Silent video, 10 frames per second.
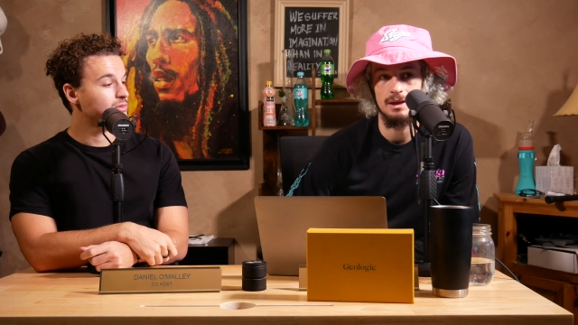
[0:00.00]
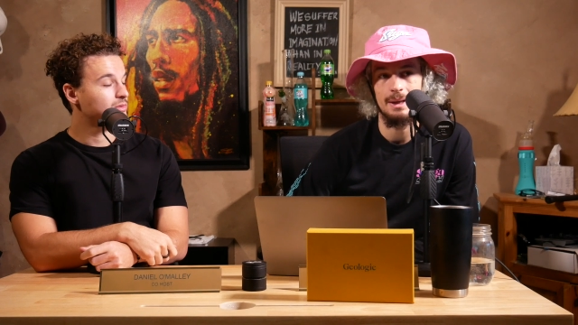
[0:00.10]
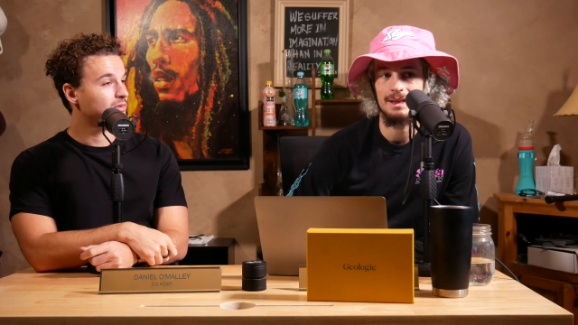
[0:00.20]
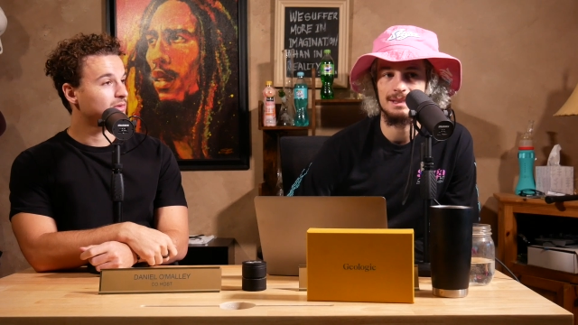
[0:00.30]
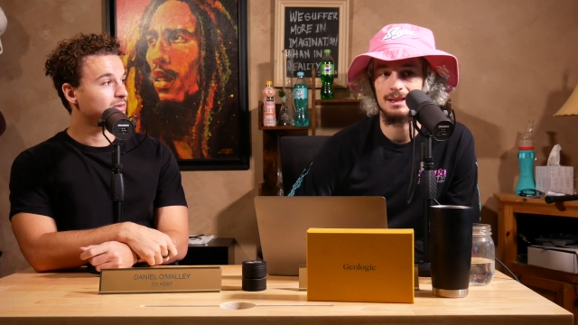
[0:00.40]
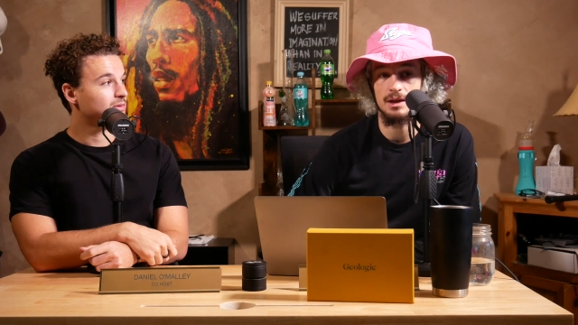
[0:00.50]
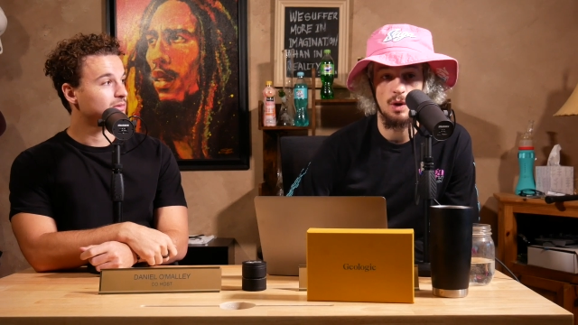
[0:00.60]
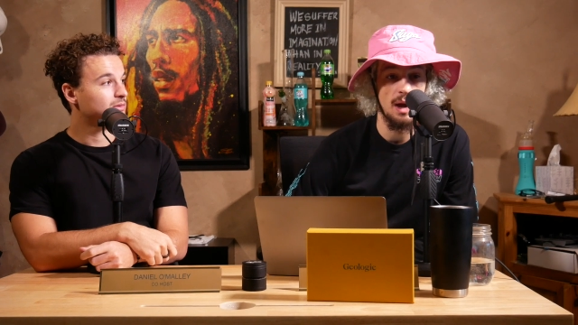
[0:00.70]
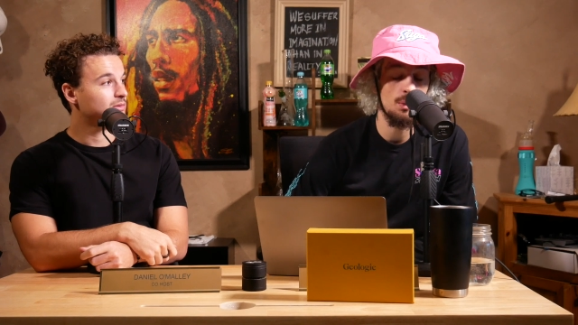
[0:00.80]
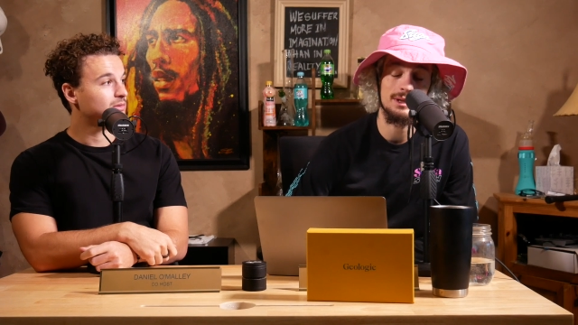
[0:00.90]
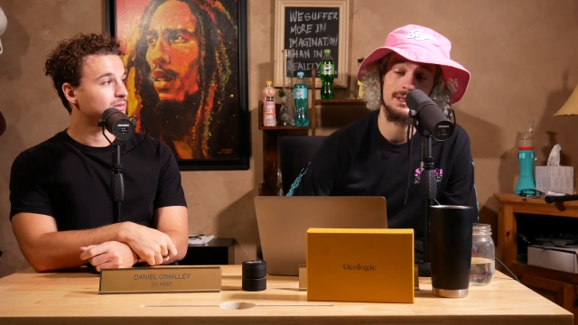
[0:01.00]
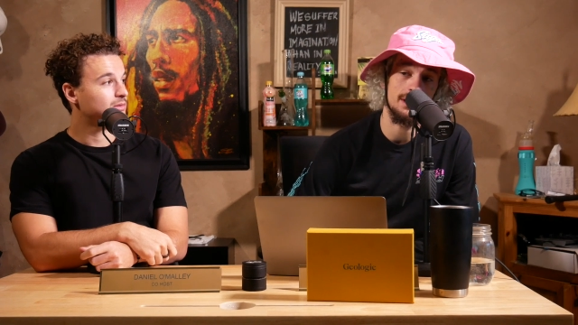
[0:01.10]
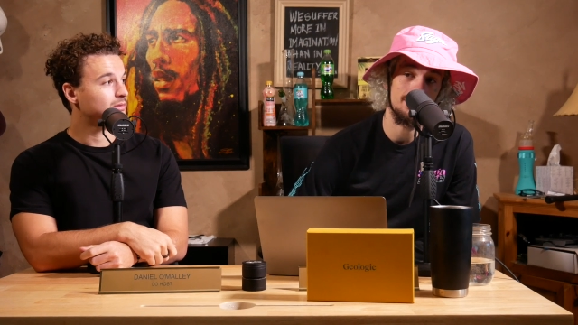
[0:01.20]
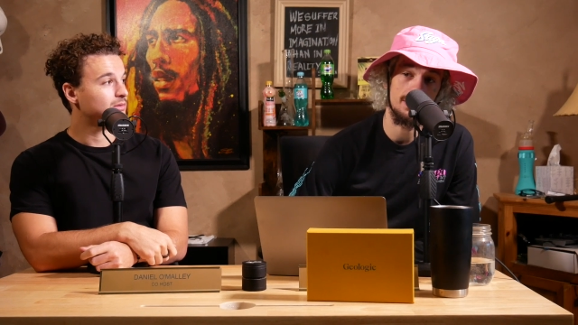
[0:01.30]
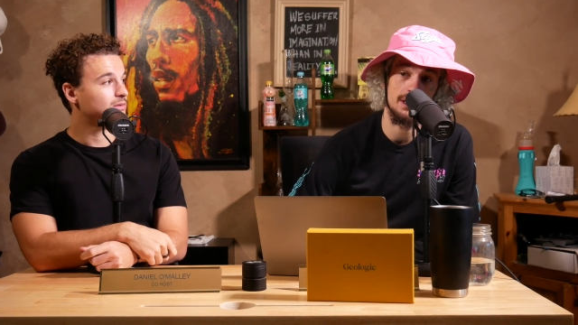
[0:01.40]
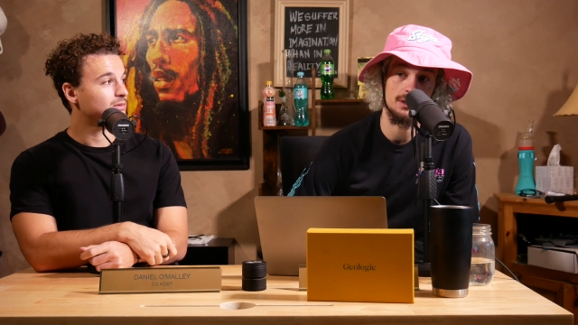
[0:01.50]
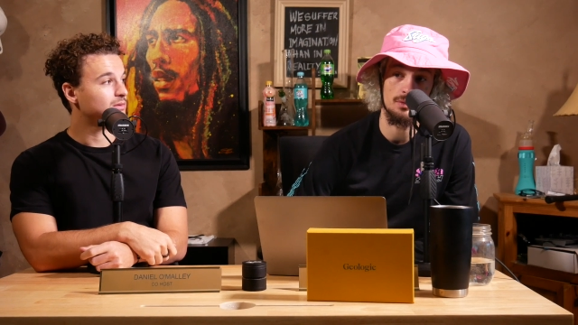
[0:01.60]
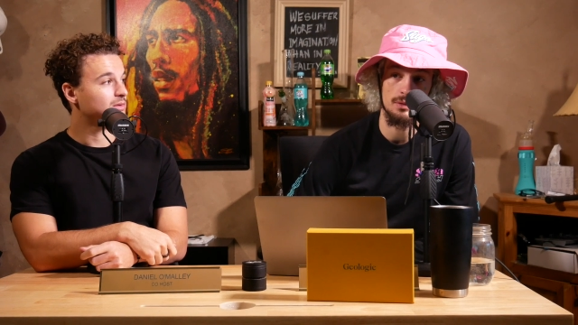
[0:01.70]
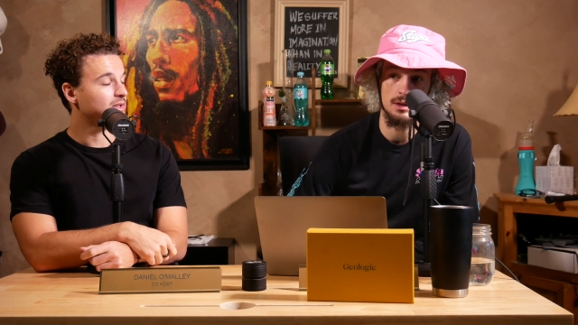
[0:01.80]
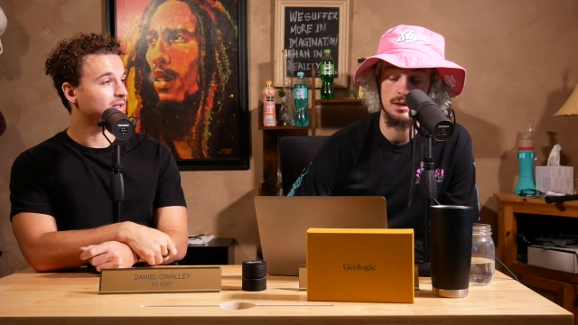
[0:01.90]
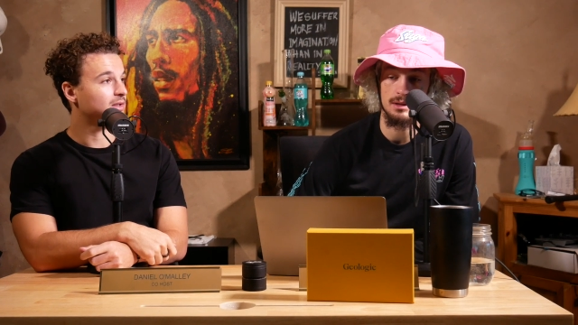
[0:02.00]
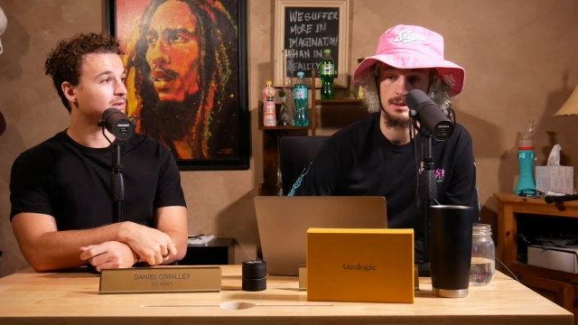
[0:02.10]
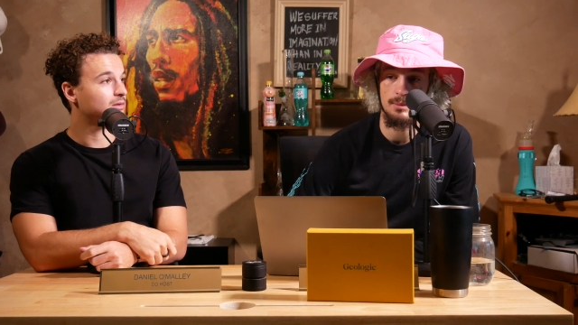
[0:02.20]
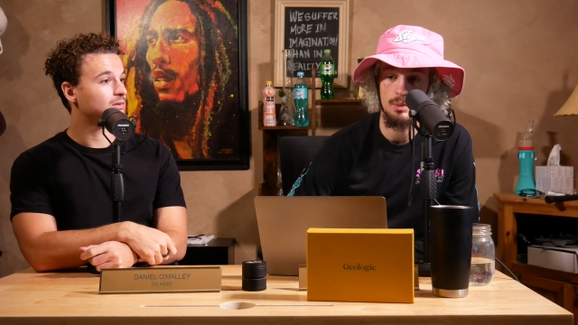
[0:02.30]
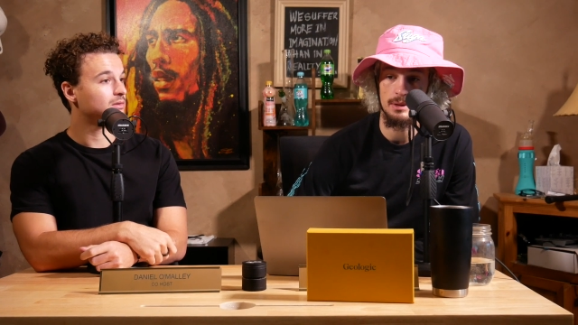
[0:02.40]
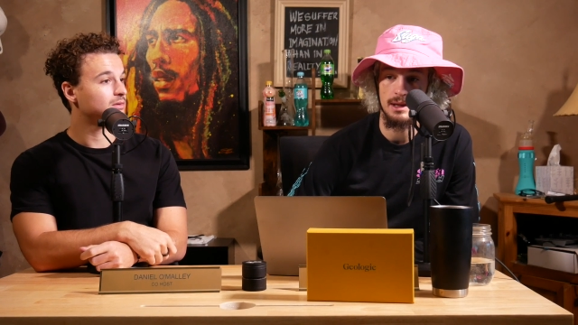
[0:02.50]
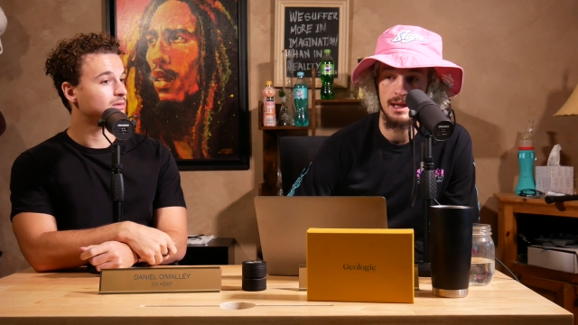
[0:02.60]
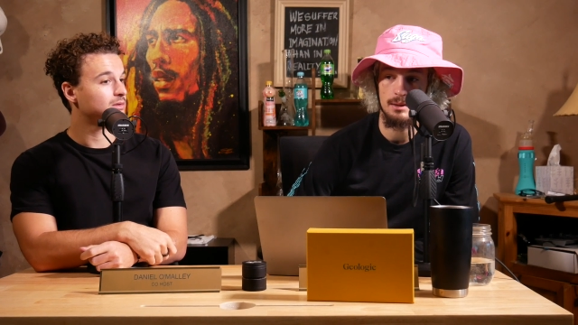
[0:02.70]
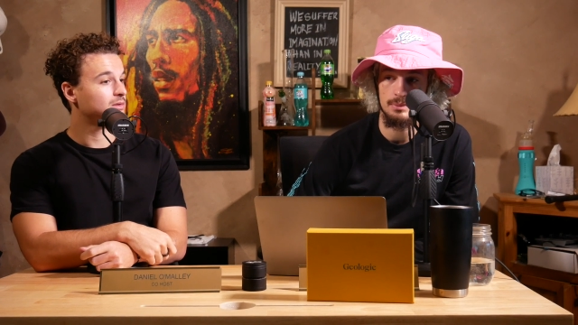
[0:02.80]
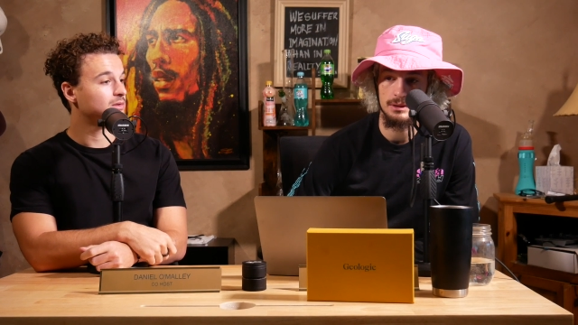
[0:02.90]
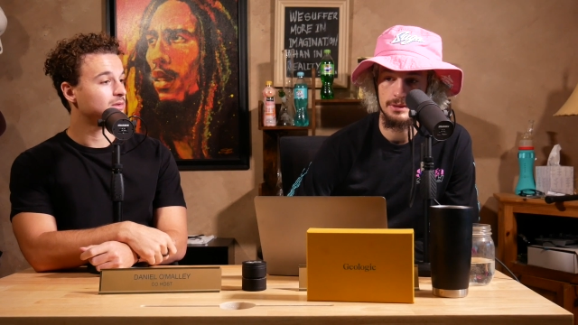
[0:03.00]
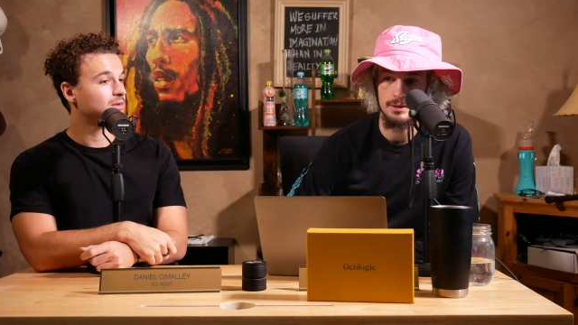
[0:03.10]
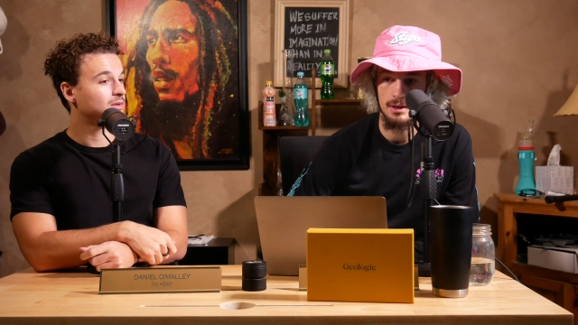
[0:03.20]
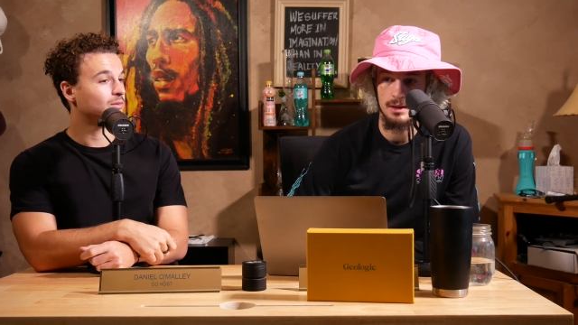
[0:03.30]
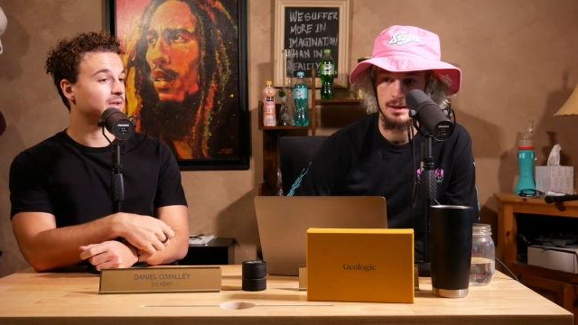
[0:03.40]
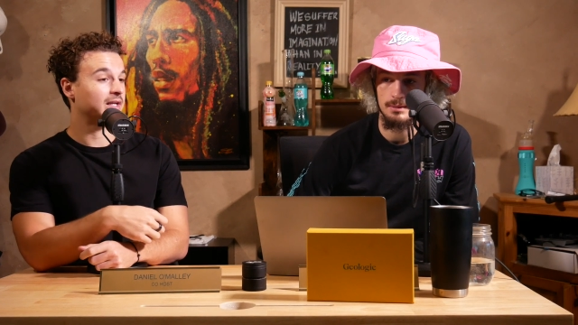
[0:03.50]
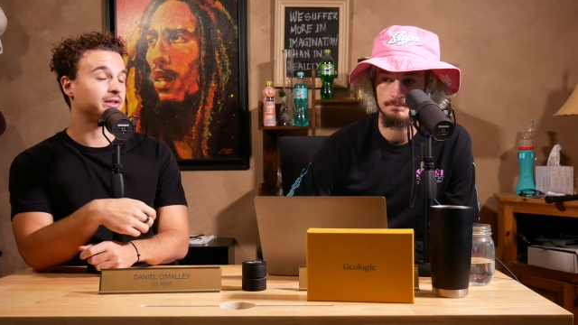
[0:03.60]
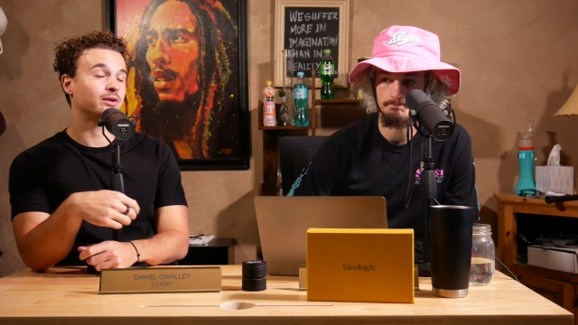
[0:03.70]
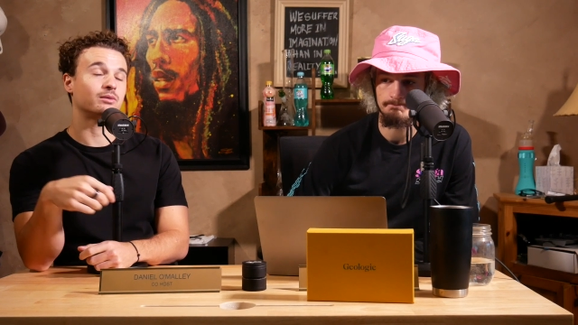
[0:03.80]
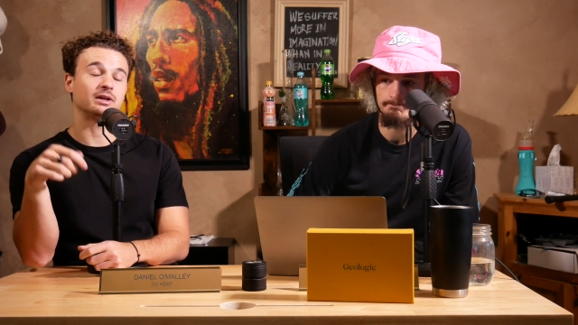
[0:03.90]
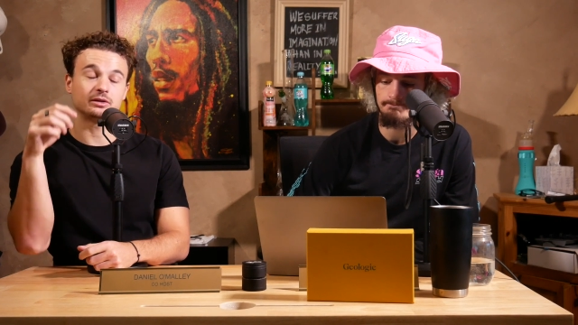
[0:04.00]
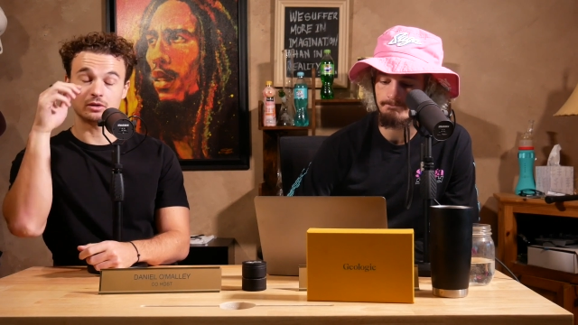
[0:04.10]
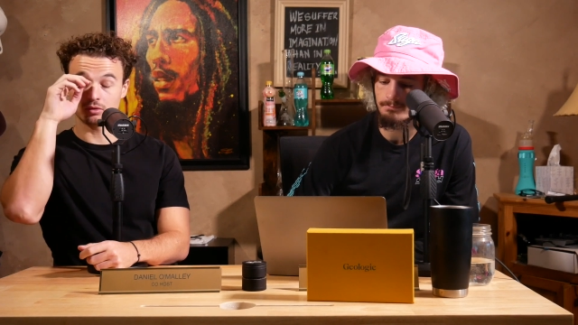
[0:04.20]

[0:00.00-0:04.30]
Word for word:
Speaker 1: it's uh, it sucks. I want to see that fight. So regardless, yeah. I'm hoping it happens. Um, and
Speaker 2: you don't want to go